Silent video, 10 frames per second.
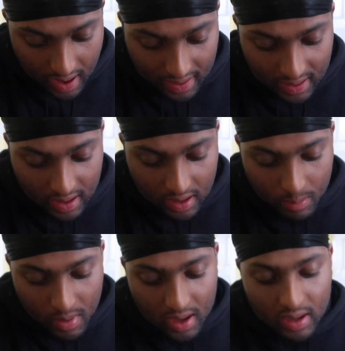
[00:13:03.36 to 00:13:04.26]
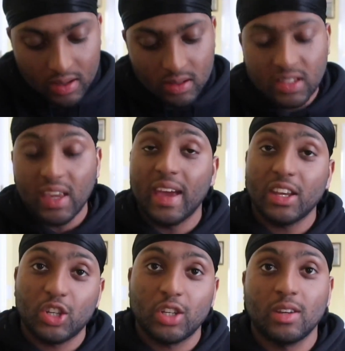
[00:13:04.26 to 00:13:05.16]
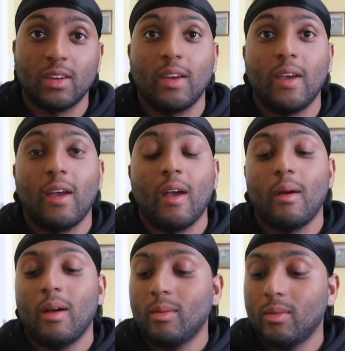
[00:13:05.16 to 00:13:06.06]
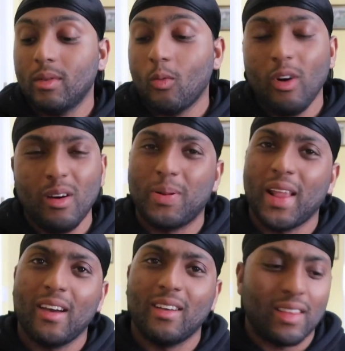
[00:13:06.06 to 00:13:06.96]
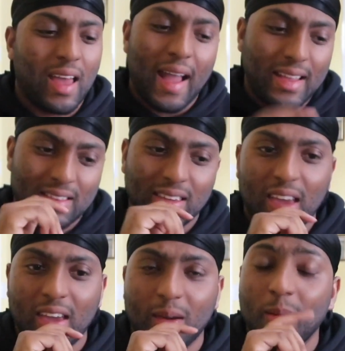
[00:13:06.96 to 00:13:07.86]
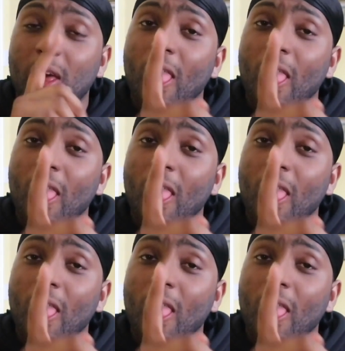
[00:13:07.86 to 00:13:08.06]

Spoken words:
Hakim Ziyech. What a player. I need to get him.